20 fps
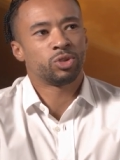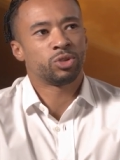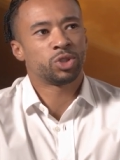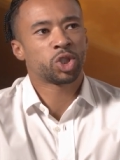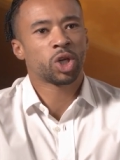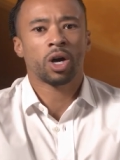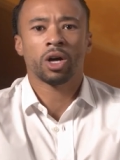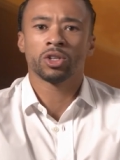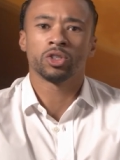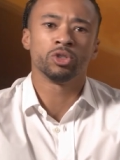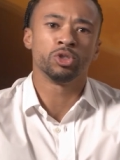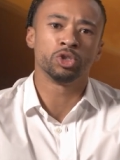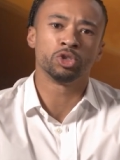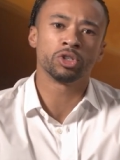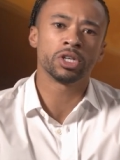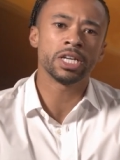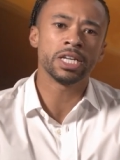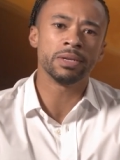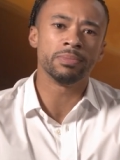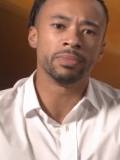childhood
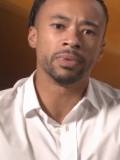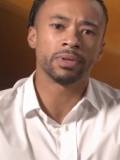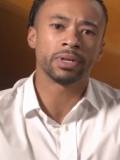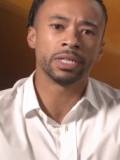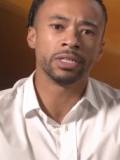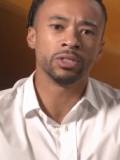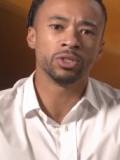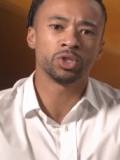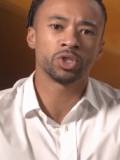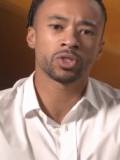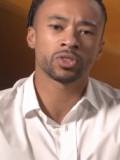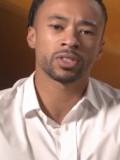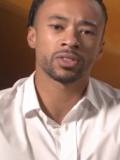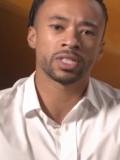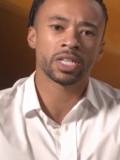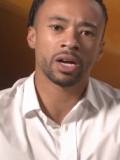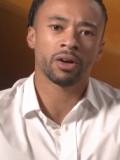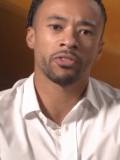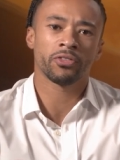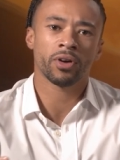dream, and just to
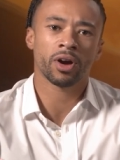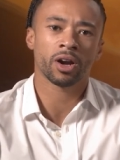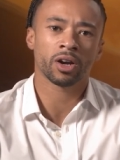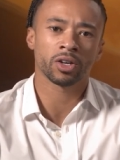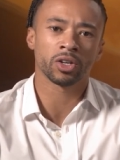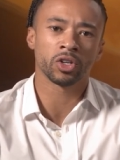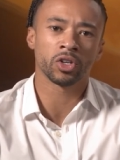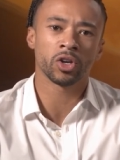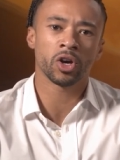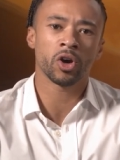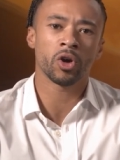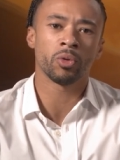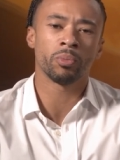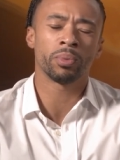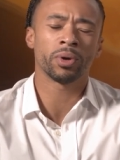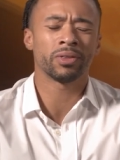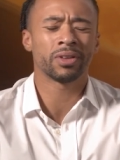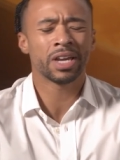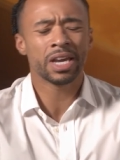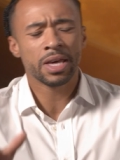see how far I could go.
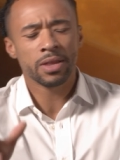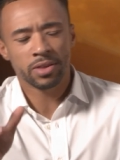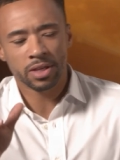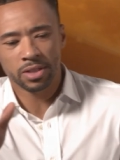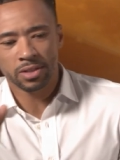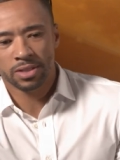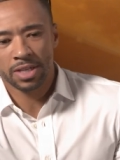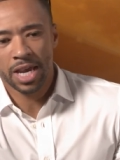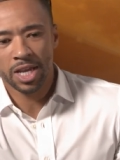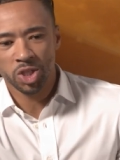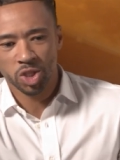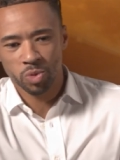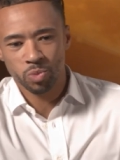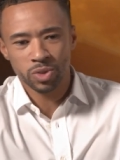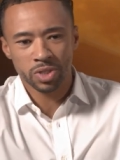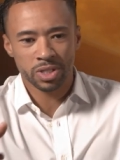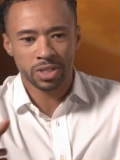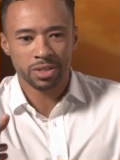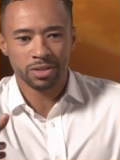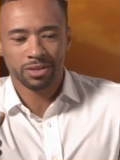But the intention
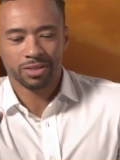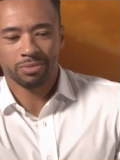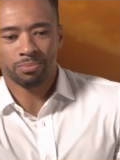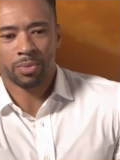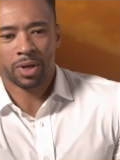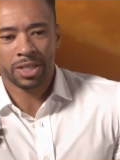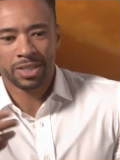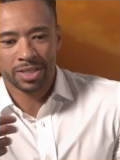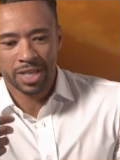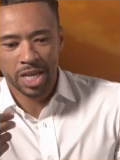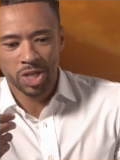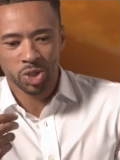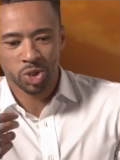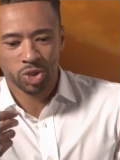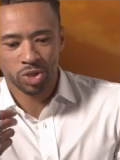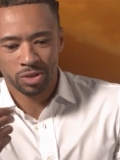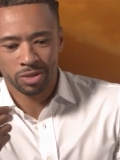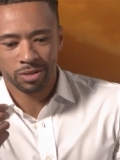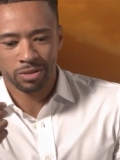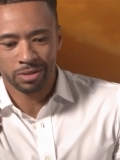was my
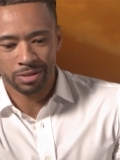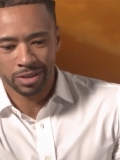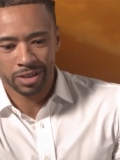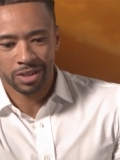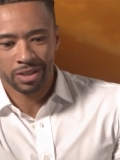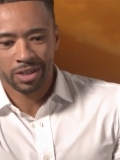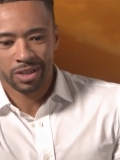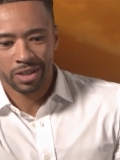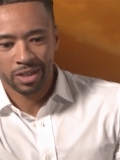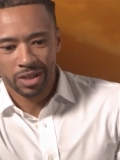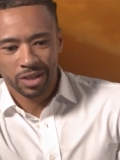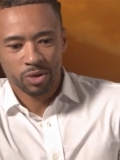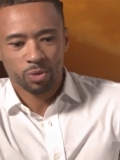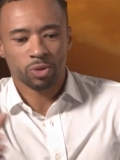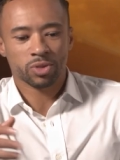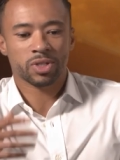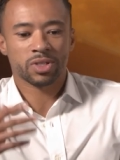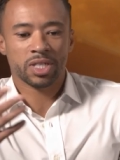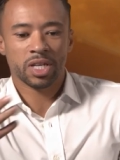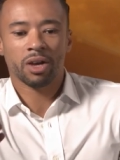intention
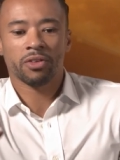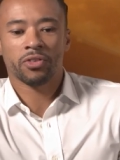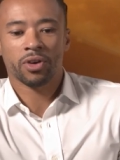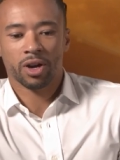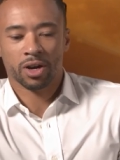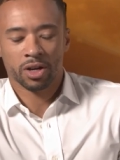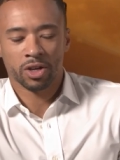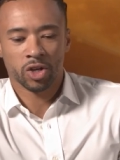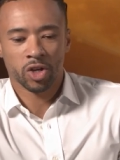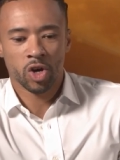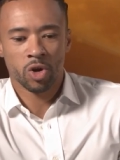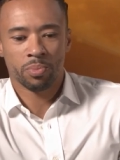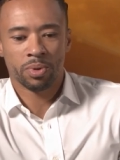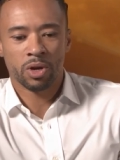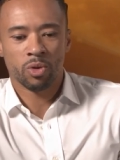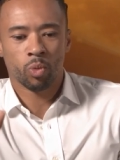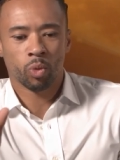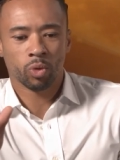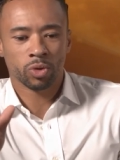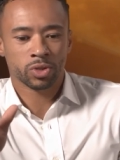was to see how far I can go, but
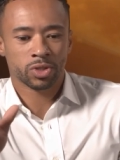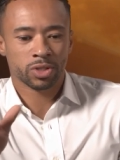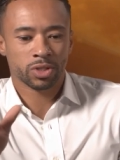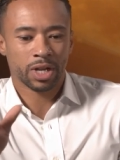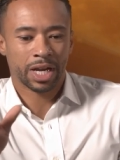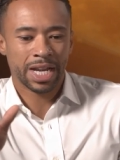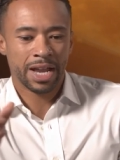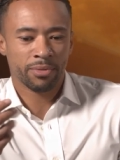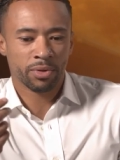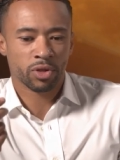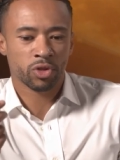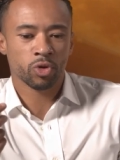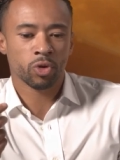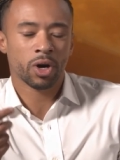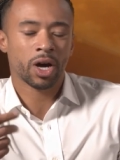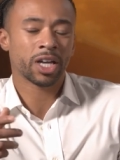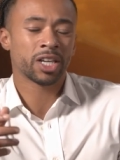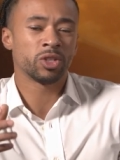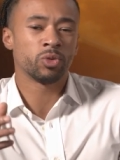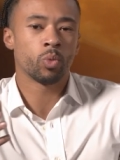it was I never thought
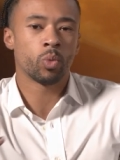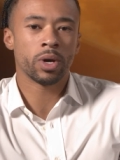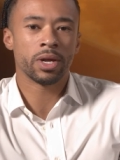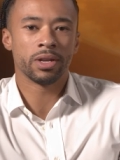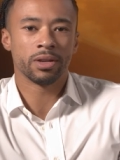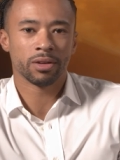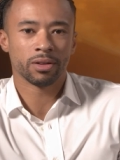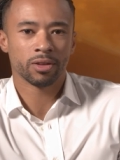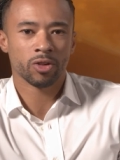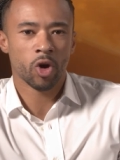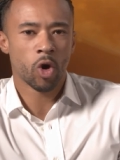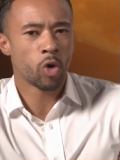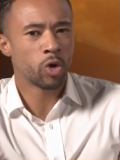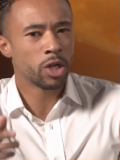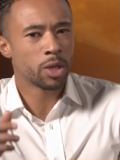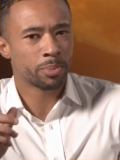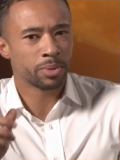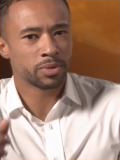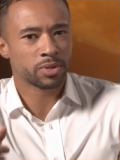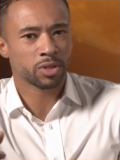I could win. Only
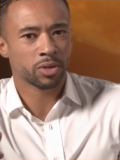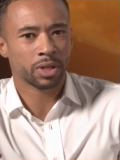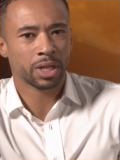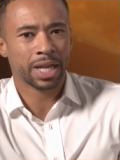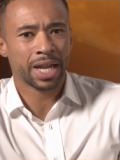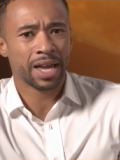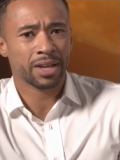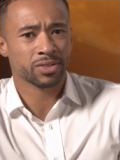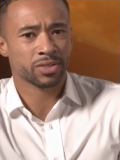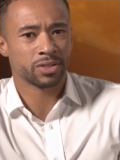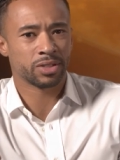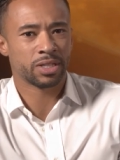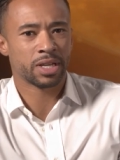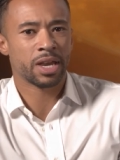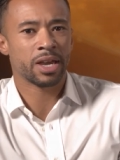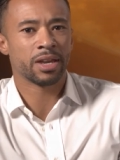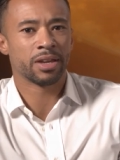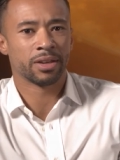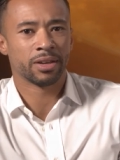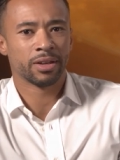up until the last
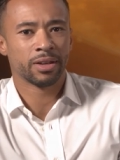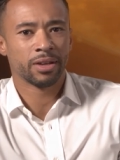day,